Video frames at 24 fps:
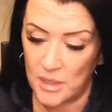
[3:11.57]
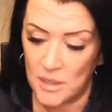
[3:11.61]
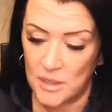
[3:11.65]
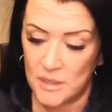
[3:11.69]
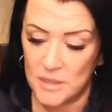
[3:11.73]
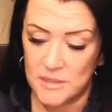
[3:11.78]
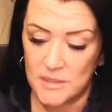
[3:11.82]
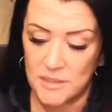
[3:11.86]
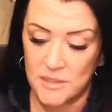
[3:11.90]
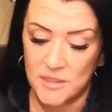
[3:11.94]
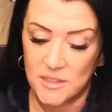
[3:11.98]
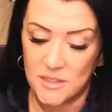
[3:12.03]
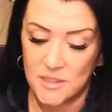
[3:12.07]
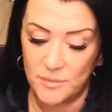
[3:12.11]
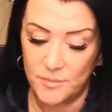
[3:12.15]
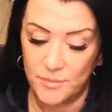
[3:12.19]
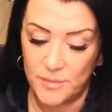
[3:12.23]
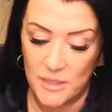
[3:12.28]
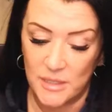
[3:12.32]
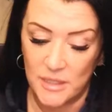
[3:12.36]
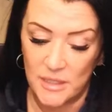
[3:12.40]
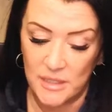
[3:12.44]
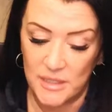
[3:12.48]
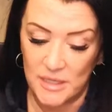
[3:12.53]

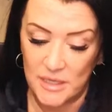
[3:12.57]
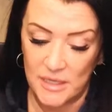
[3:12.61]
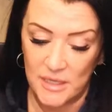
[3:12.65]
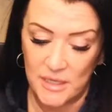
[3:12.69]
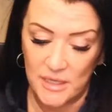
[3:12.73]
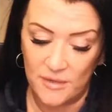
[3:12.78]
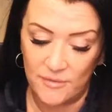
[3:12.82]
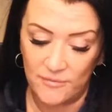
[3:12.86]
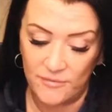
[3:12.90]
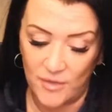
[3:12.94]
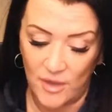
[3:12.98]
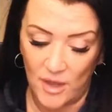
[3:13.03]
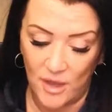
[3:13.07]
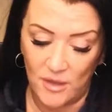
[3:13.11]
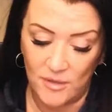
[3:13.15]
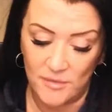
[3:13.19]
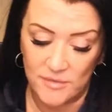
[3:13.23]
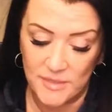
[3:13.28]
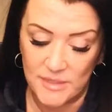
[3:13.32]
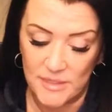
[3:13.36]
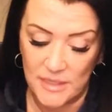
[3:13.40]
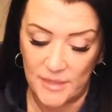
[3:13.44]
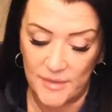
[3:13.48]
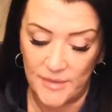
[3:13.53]
stability
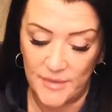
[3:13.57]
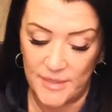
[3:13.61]
involved in